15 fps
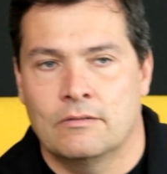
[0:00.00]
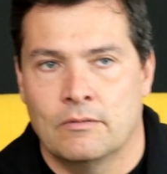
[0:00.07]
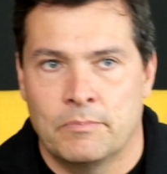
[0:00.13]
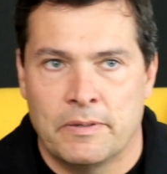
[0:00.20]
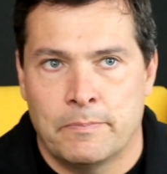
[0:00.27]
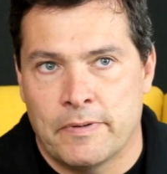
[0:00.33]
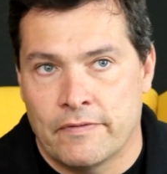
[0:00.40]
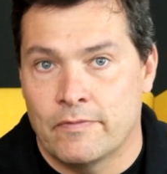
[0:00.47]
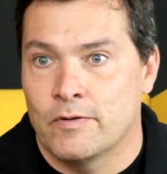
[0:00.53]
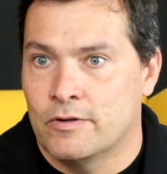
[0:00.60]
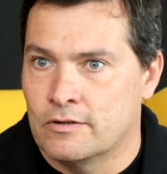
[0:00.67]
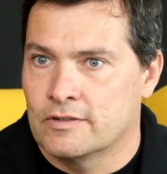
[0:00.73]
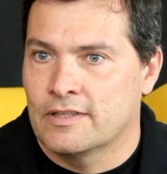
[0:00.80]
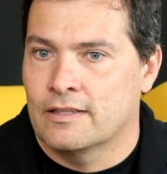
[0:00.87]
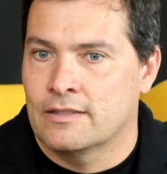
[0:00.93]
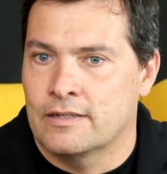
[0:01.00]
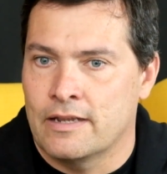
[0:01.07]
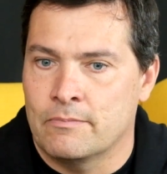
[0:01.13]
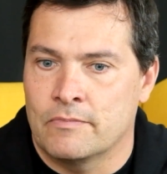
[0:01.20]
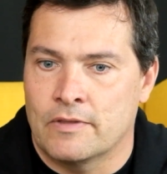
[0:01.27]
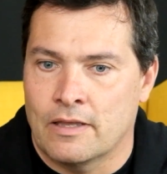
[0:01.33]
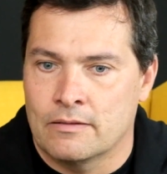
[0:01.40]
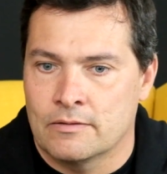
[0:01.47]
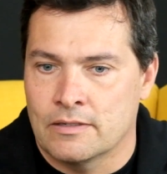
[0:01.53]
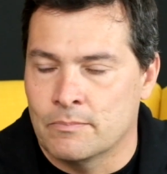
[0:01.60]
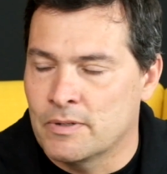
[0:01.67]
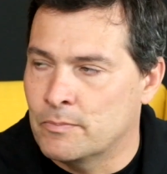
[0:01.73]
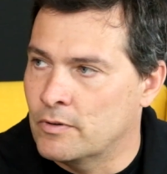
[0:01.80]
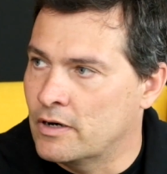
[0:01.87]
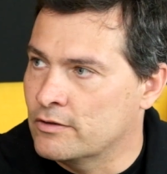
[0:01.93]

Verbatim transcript: or BPFDoor, and the name that some people